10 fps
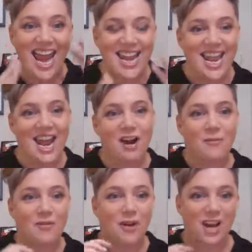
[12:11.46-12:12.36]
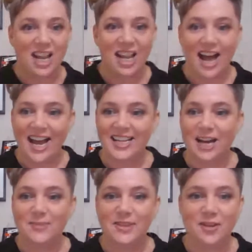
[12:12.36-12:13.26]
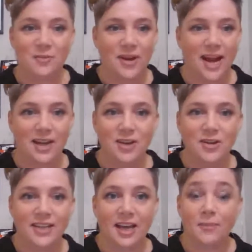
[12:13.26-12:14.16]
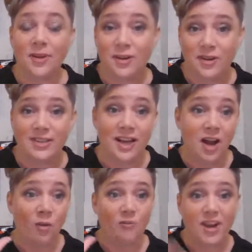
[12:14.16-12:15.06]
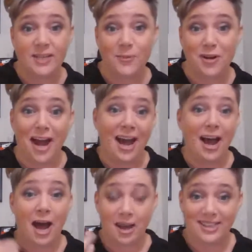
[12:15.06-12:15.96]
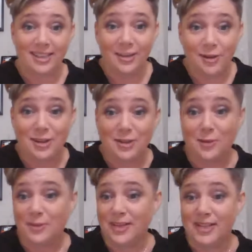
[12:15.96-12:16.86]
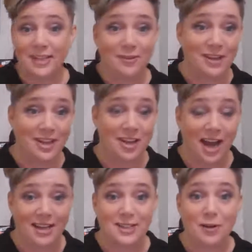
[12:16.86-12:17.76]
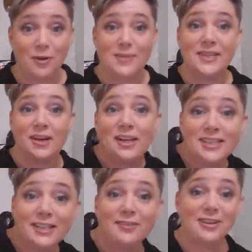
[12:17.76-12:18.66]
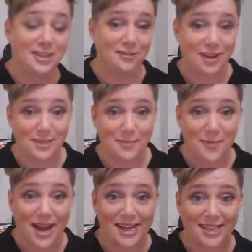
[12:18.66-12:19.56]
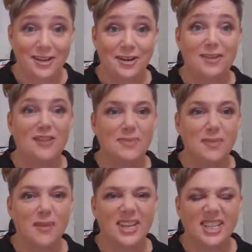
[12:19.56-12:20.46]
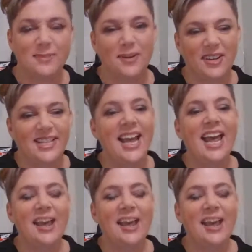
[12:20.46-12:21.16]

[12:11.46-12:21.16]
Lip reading: in there and we've got it lined up so that we are using it, because Facebook are delivering the tools. They're delivering the cards and groups. They're going to deliver it to your Facebook page on the new Facebook page experience.